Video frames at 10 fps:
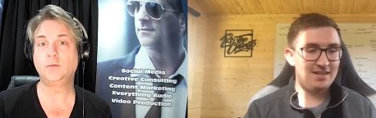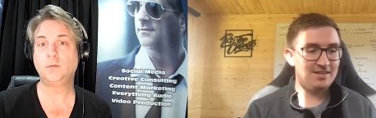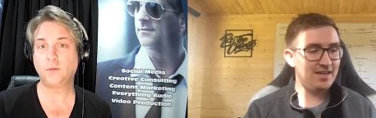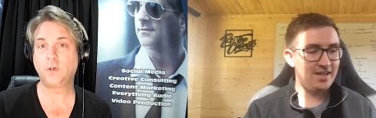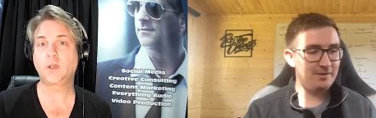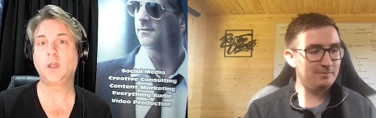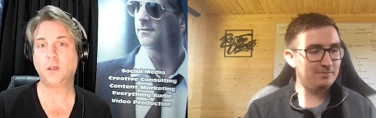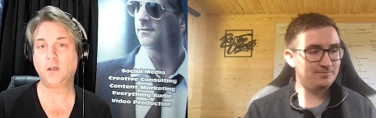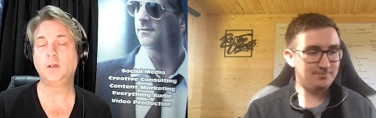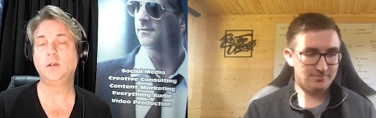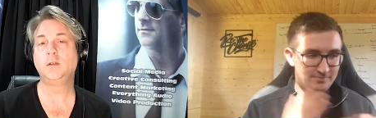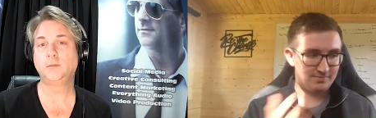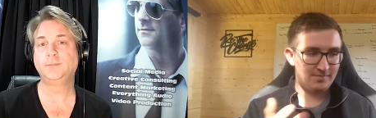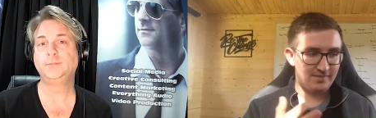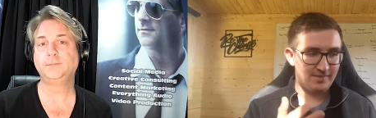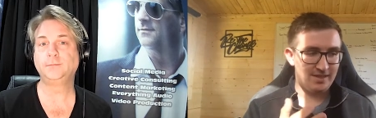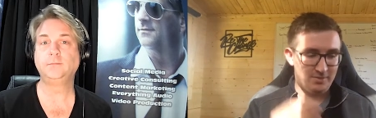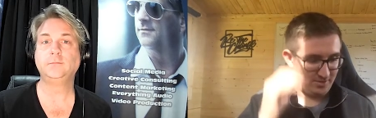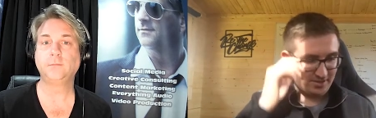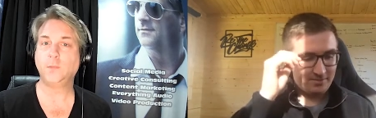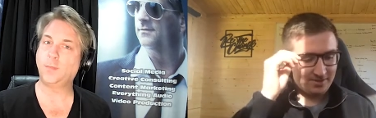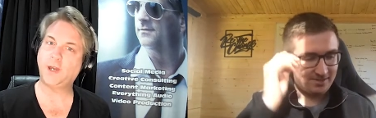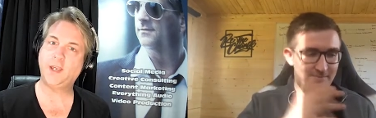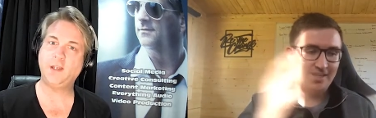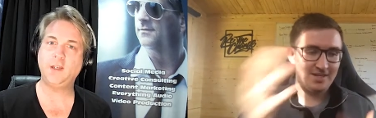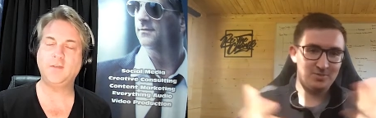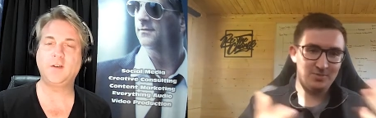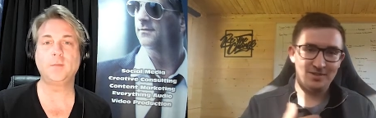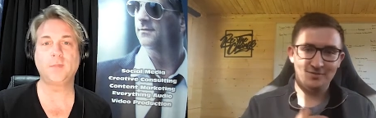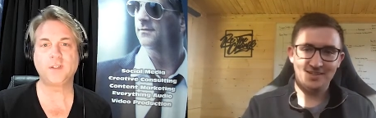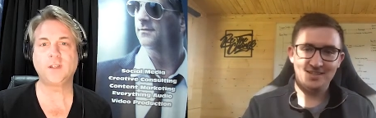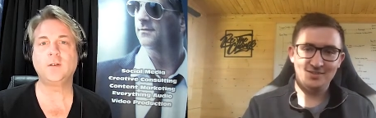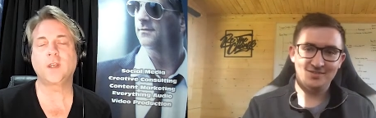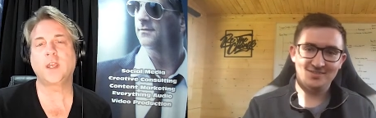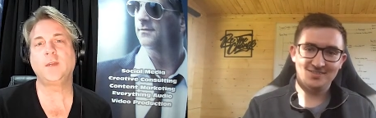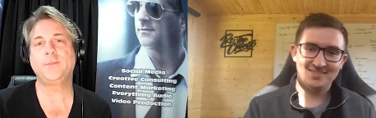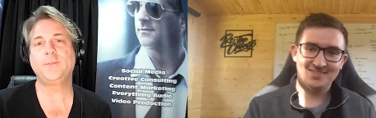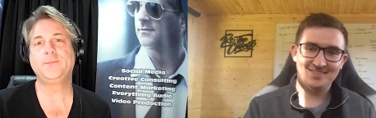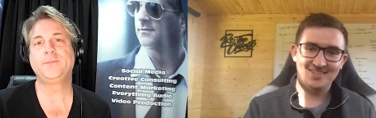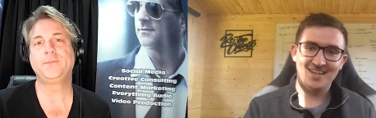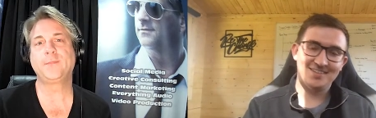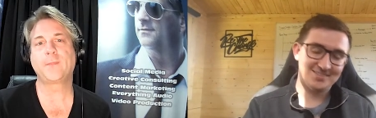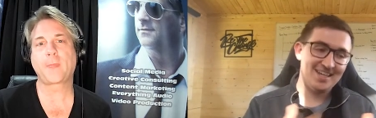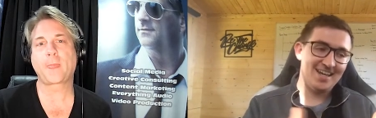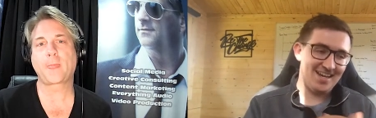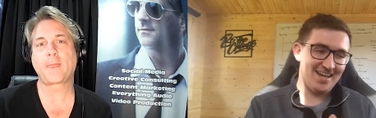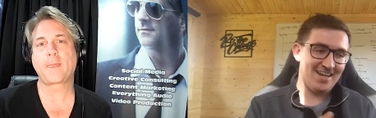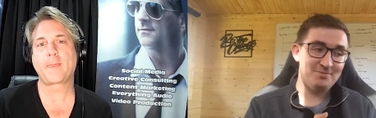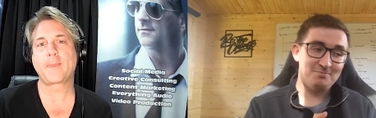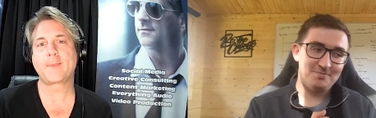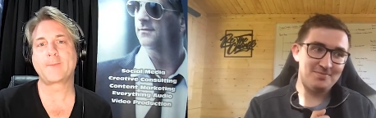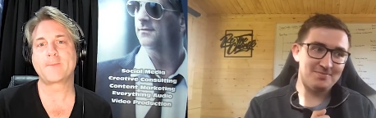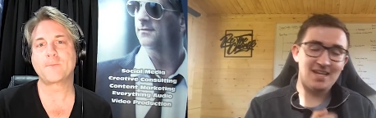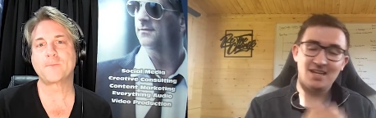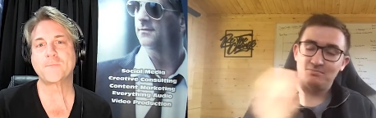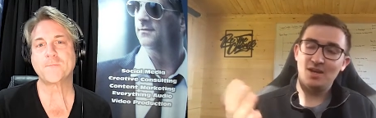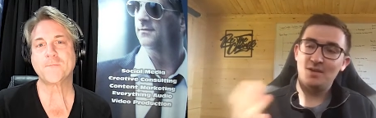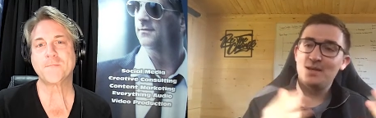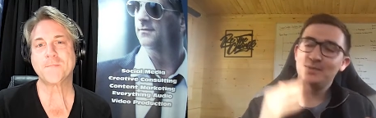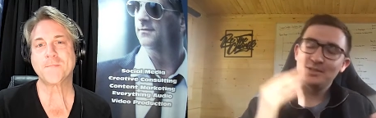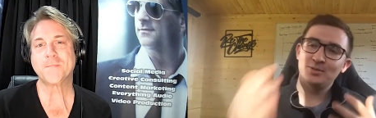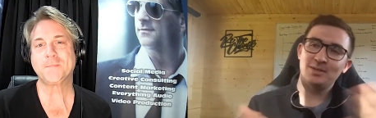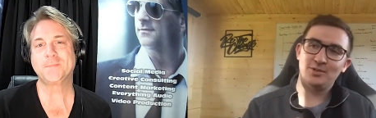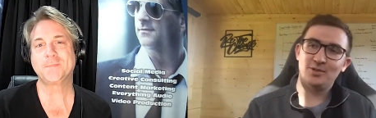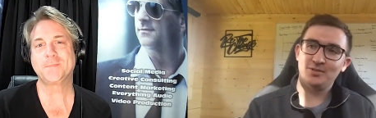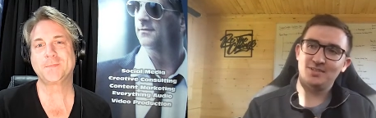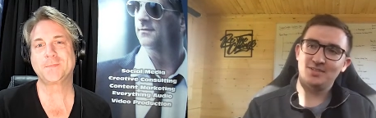Speaker 1: Um, okay. It was it not was my idea of fun, but still okay. Yeah. Um, yeah. I mean, I mean, don't get me wrong.